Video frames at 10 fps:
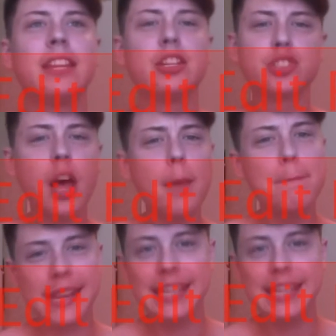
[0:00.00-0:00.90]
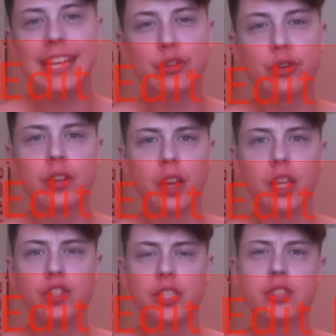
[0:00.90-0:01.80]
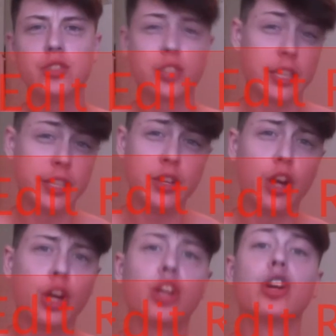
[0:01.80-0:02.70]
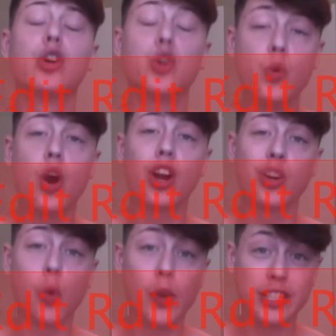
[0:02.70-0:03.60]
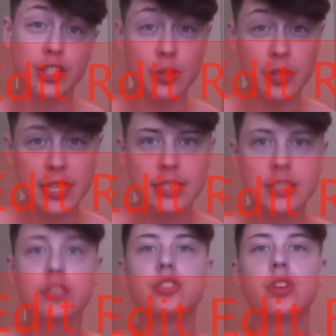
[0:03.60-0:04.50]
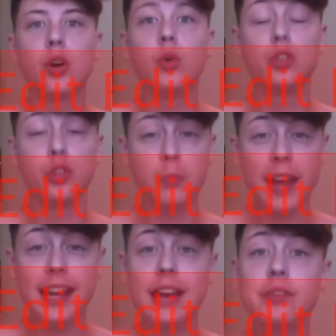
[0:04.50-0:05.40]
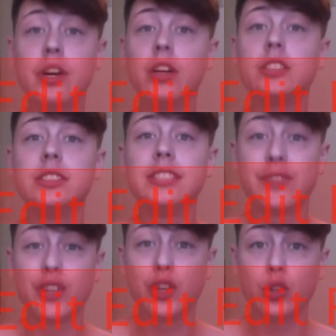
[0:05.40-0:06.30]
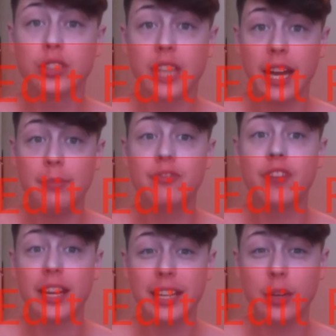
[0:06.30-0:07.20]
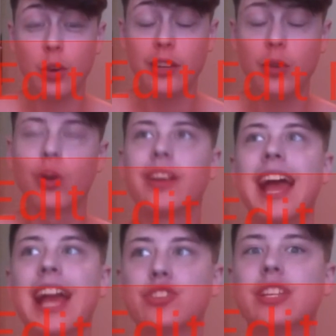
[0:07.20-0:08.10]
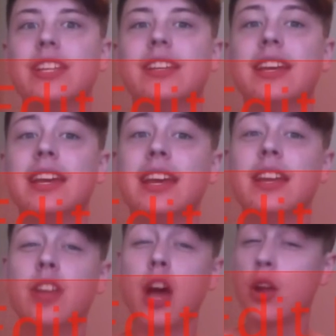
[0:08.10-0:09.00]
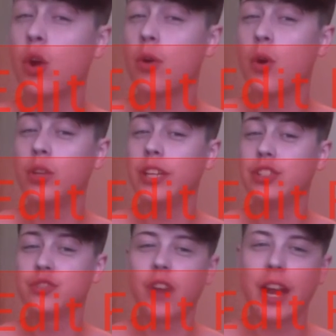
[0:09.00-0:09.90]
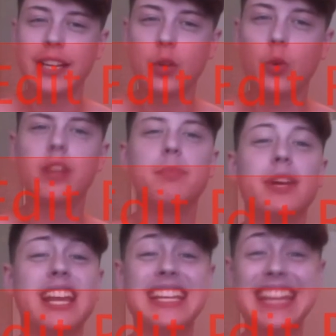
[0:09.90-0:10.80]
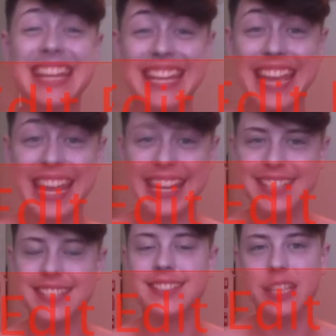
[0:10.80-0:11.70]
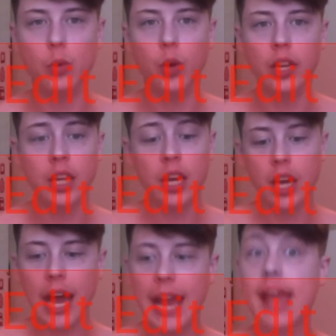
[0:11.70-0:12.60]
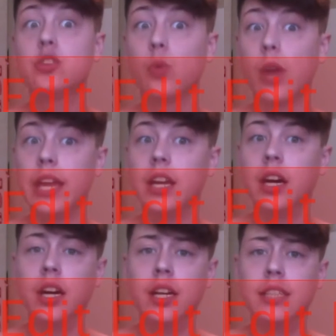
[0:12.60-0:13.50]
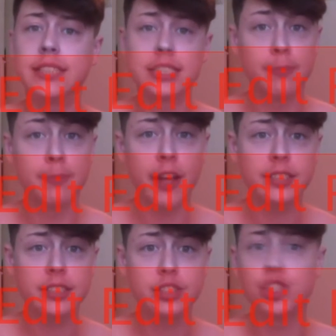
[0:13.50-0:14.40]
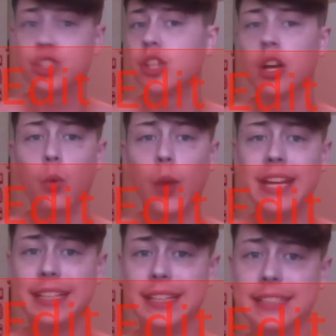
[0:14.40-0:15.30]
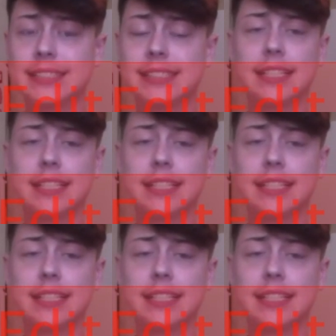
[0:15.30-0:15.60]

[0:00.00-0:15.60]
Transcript: not many endocrinologists who are going to do this, so you might have a difficult time finding one, or actually not only just finding one, but getting in to see one. I had to wait 6 months just on a waiting list.